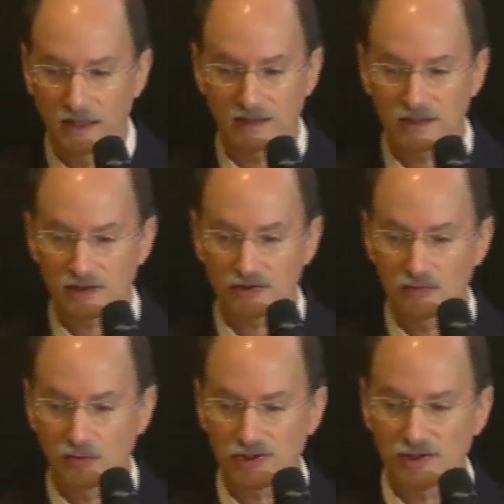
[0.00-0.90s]
And it's actually
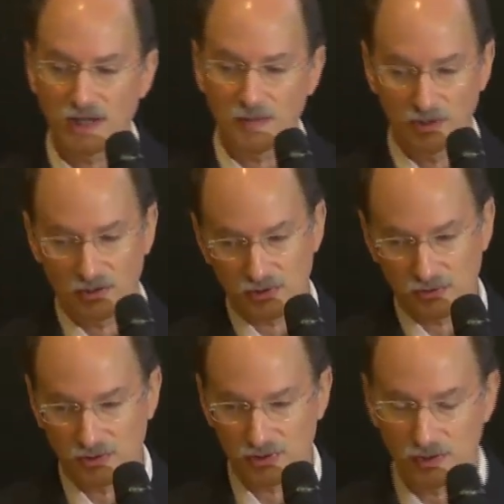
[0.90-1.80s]
worse than that because
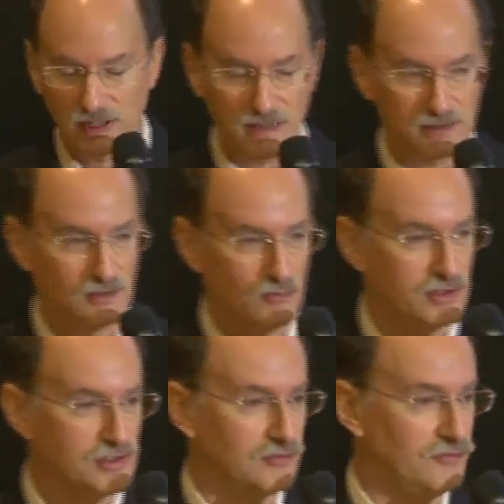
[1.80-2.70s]
when you start asking what
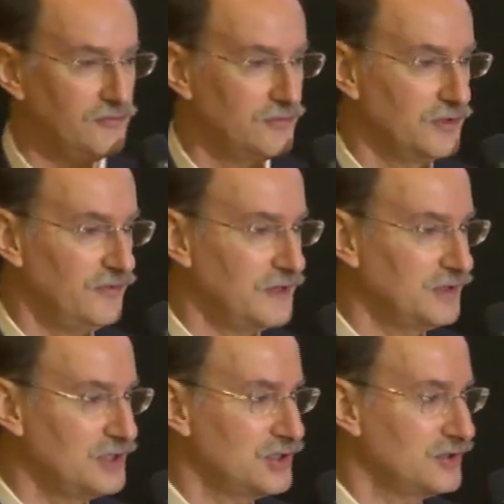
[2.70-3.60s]
is the, the
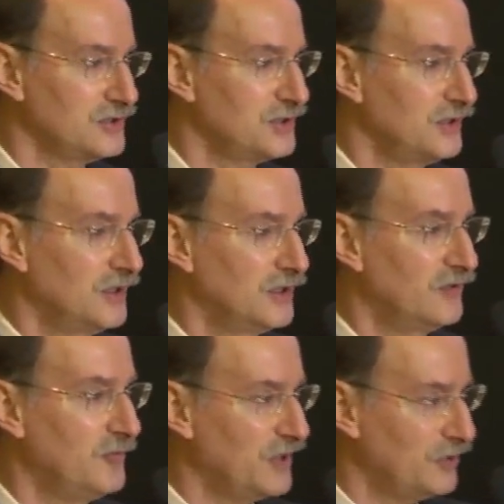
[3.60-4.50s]
foundations
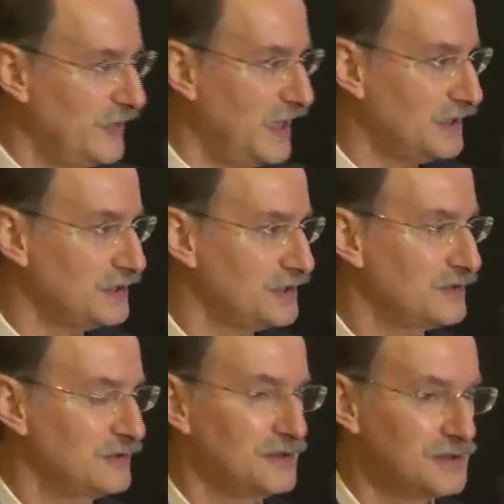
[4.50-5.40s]
of
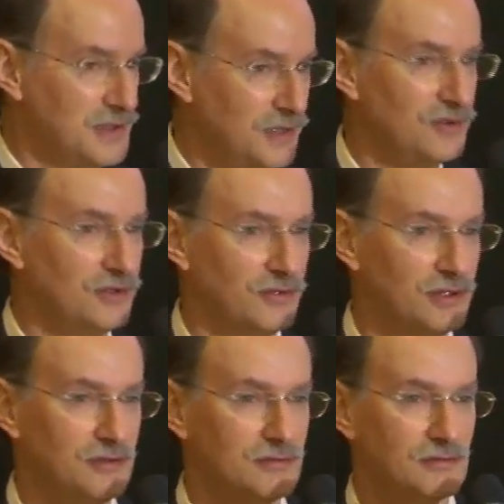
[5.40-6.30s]
mathematics, it's set
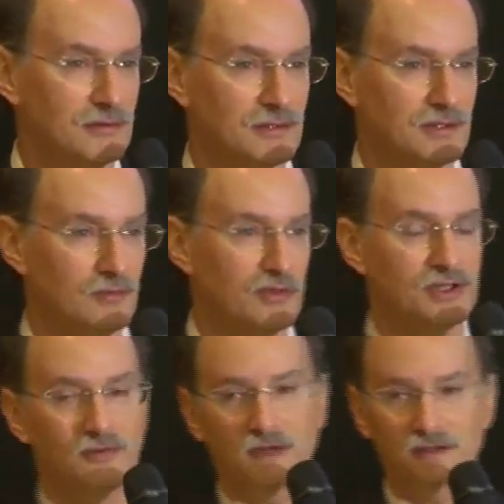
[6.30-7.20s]
theory, and
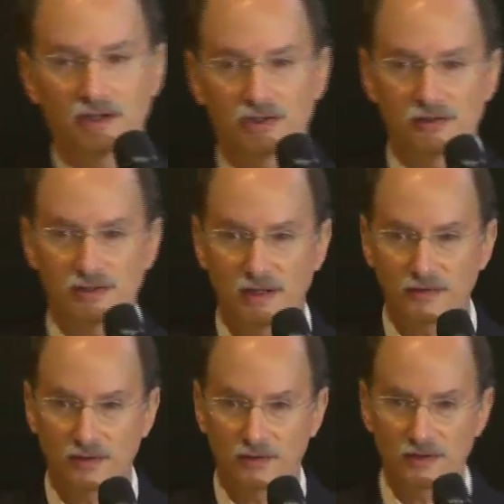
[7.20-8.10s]
what's the foundation of set
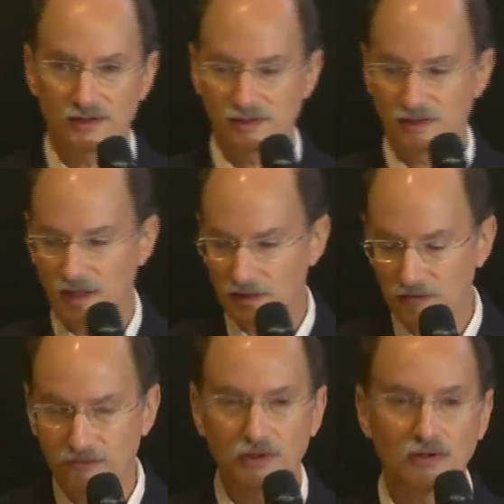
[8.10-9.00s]
theory is the
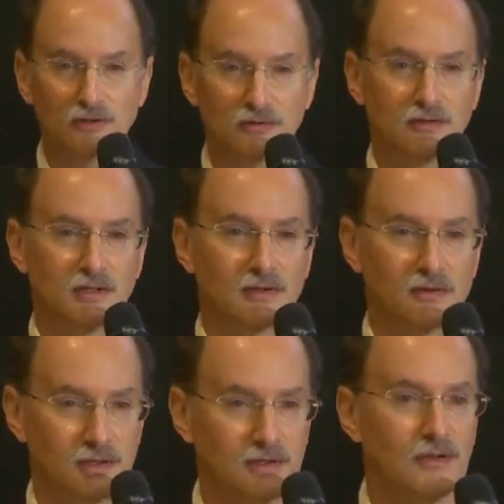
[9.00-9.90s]
Aleph null
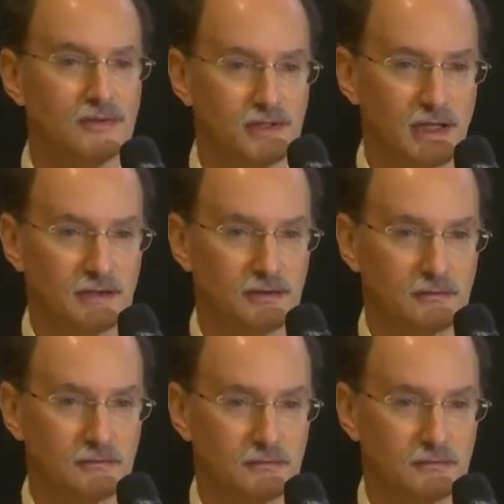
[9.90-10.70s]
or the null set.